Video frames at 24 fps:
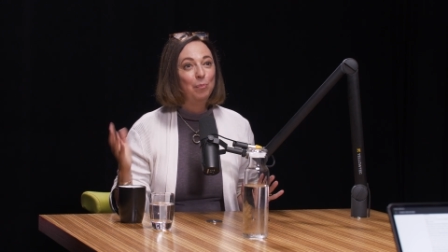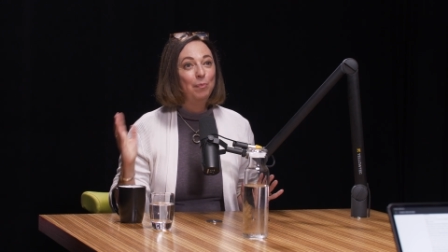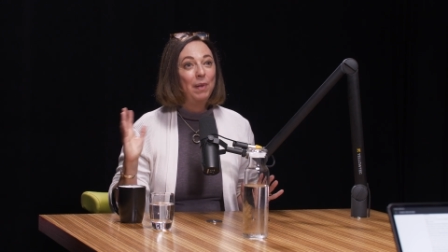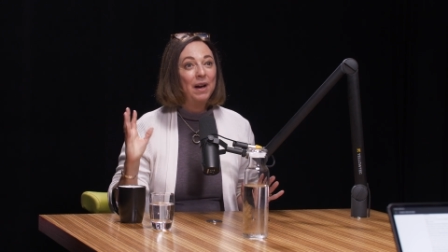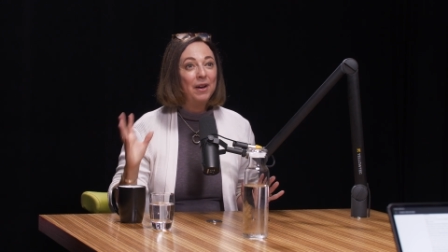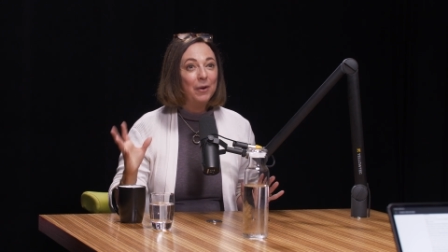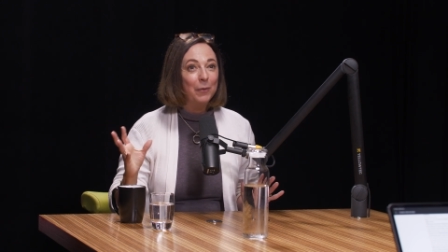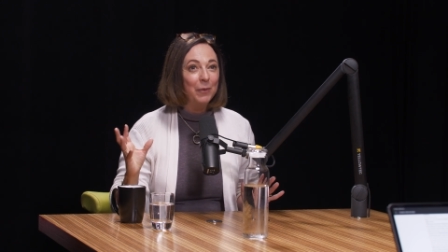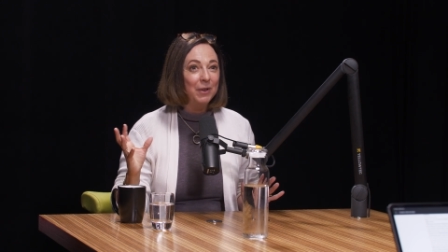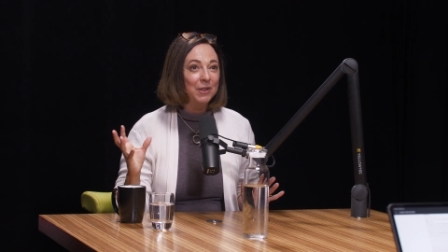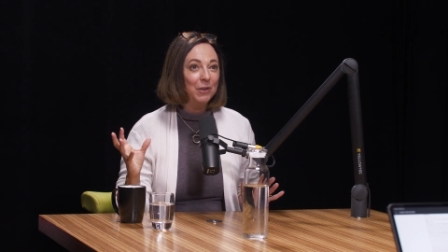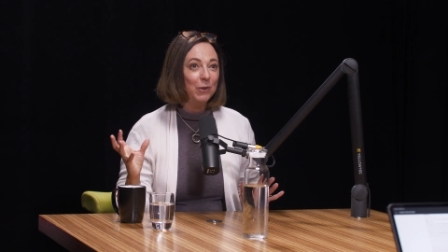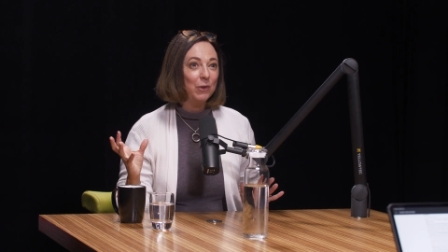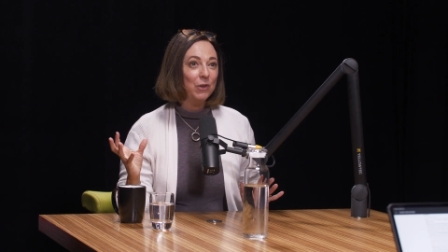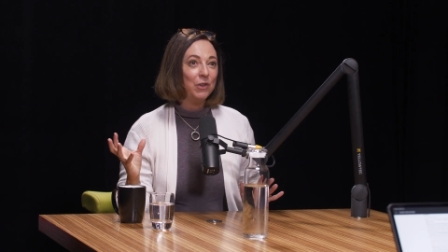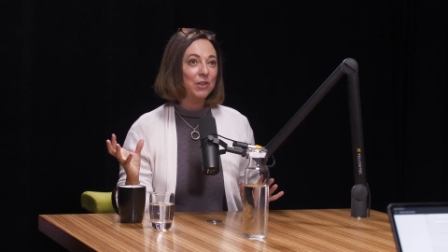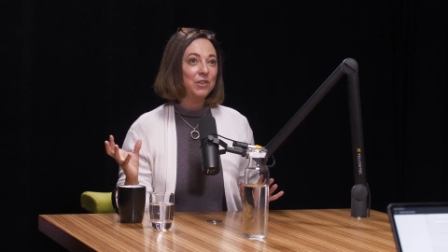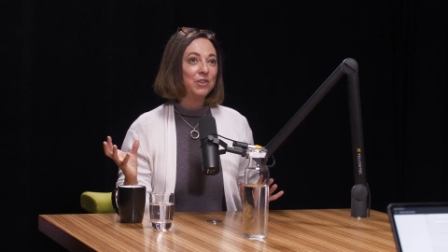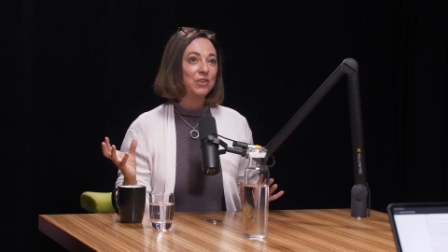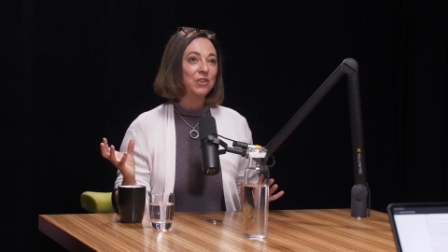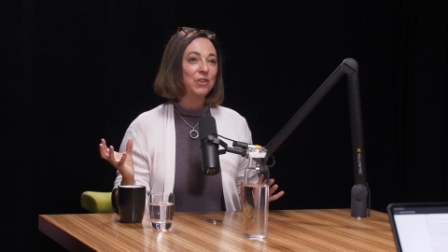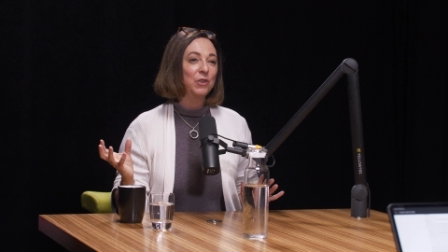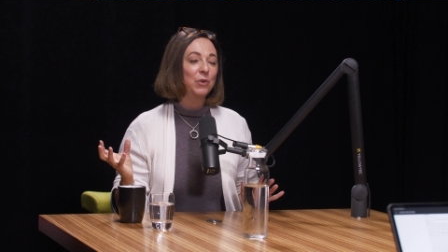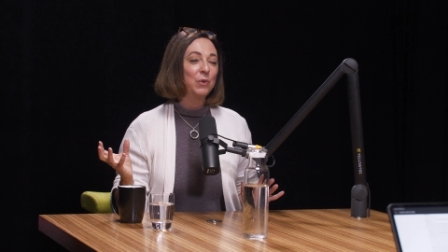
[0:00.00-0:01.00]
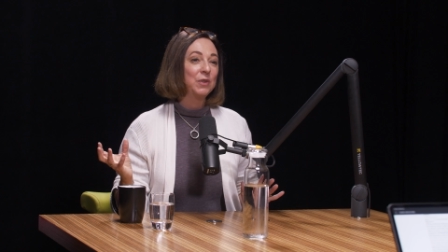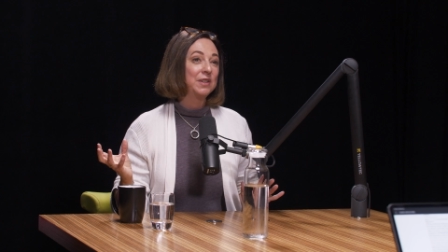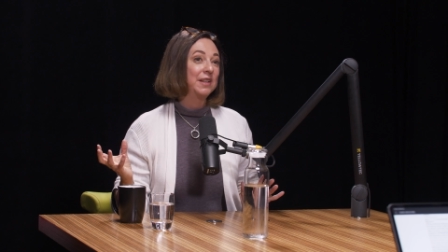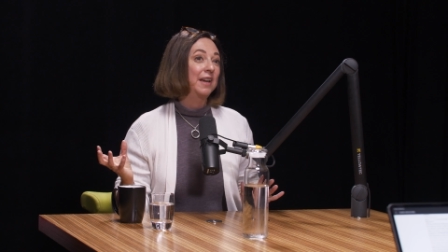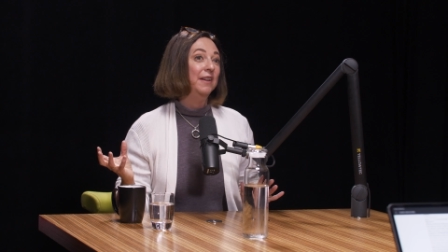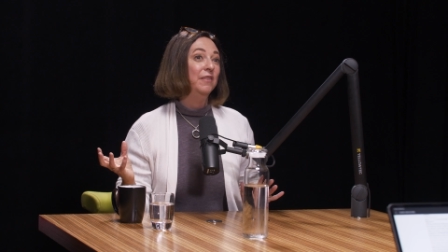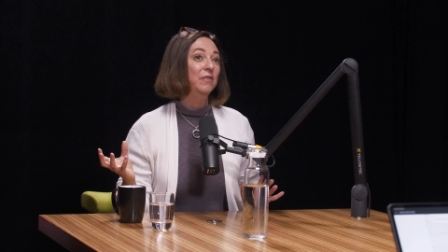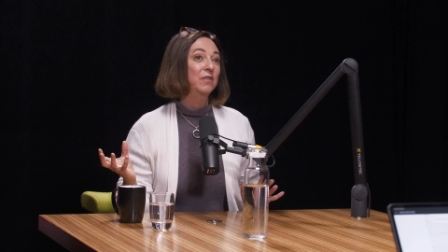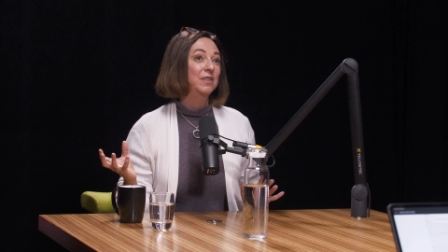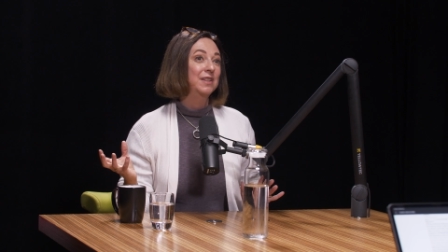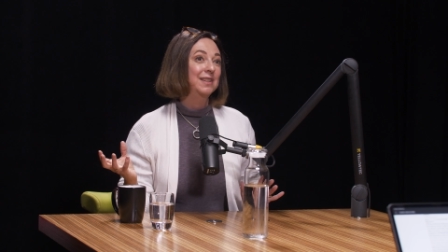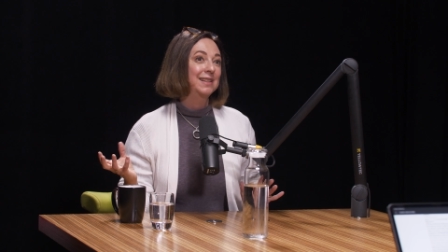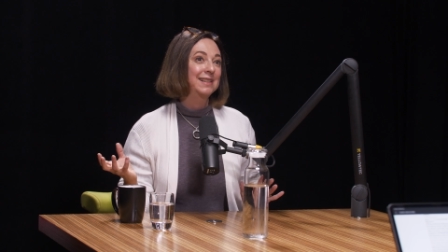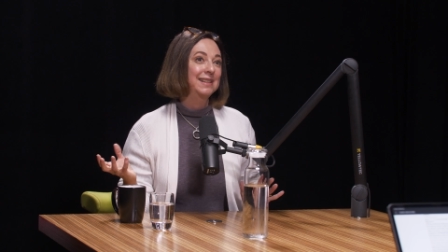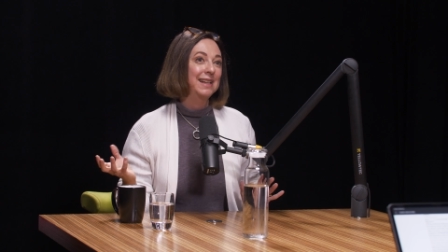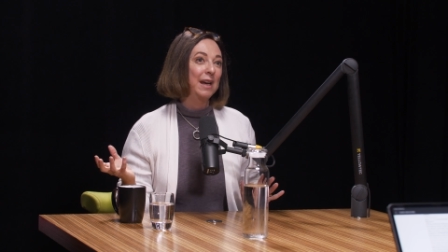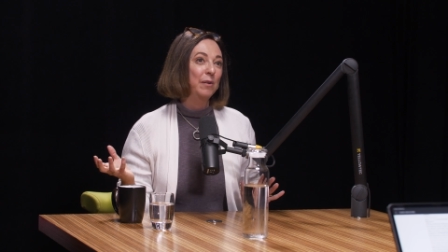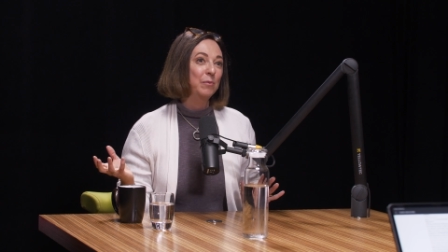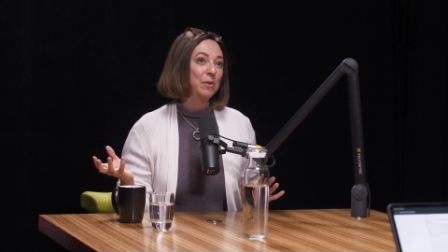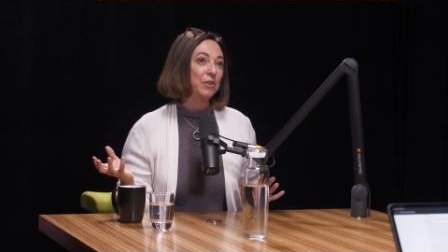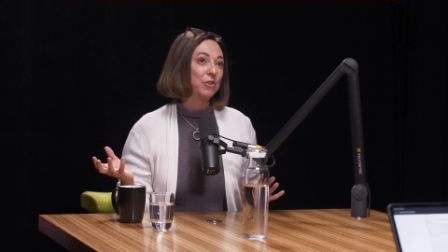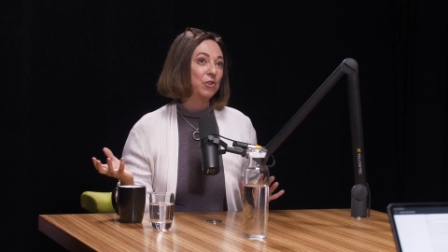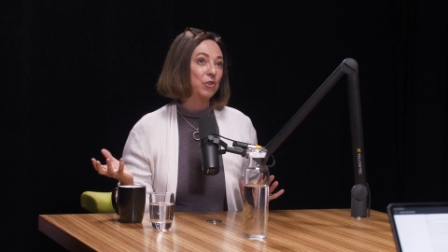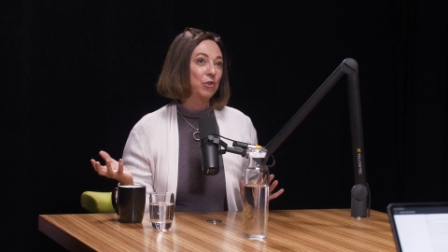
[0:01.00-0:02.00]
But what you could do was kind of
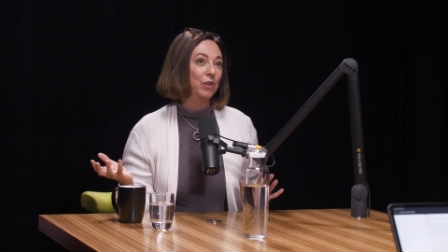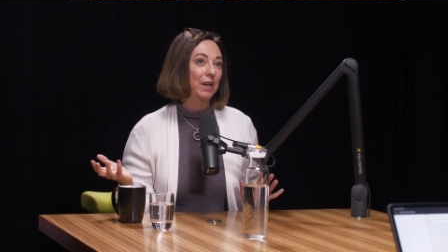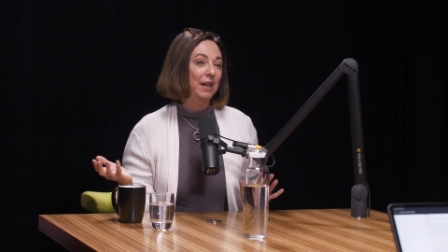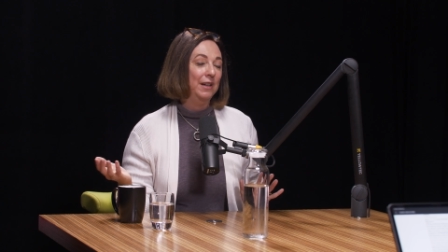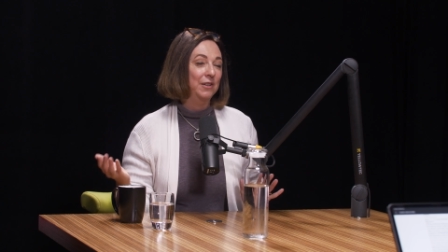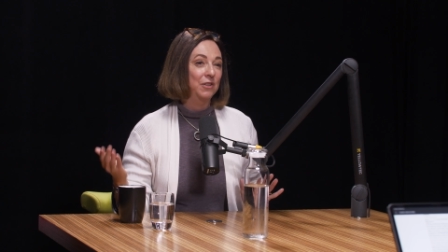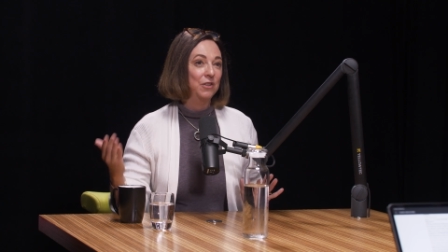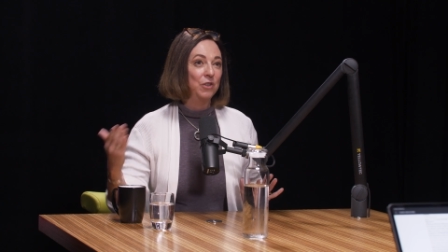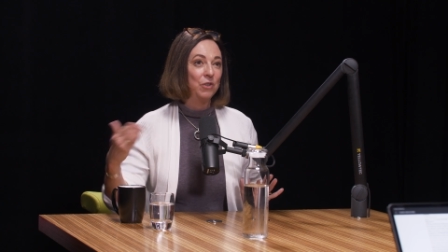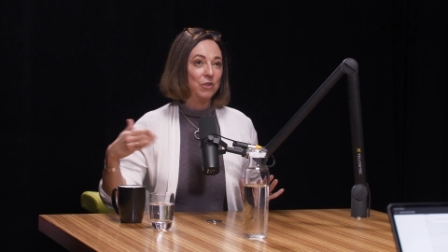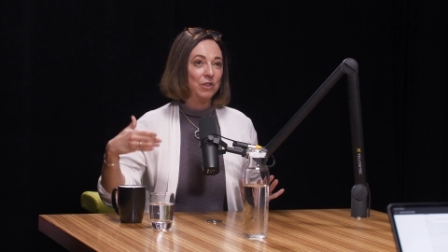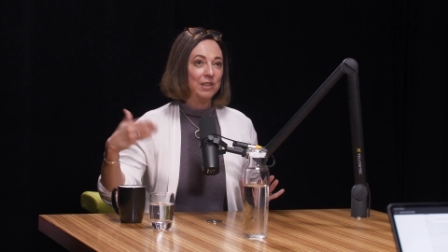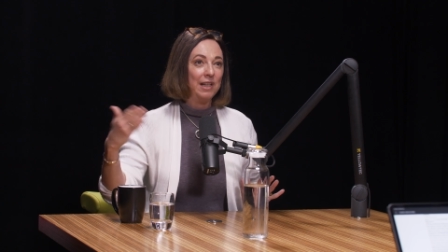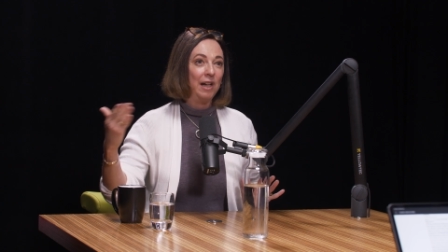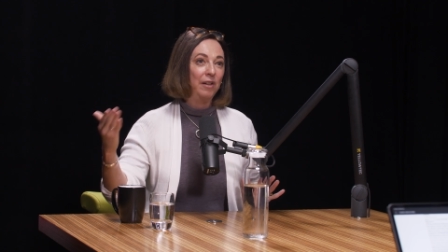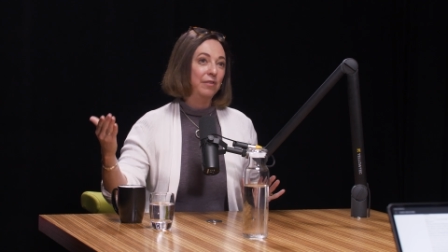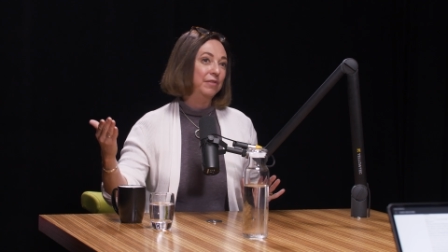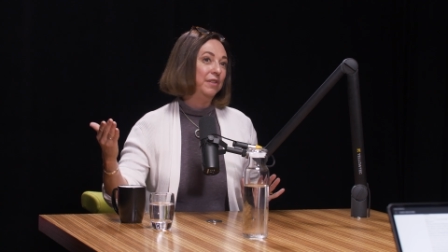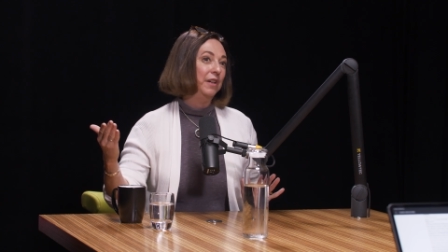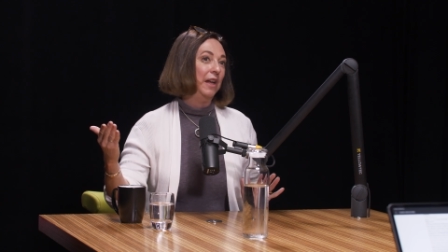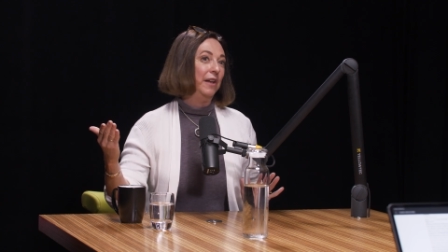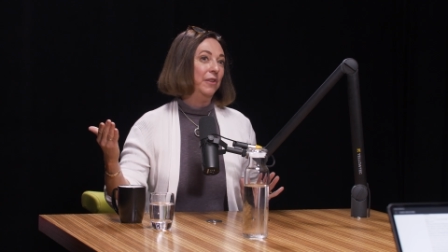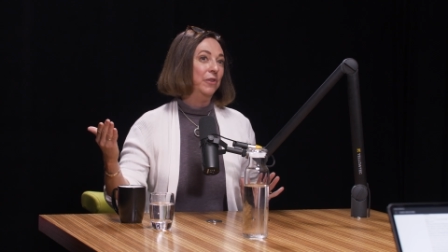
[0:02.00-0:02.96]
demonstrate to yourself and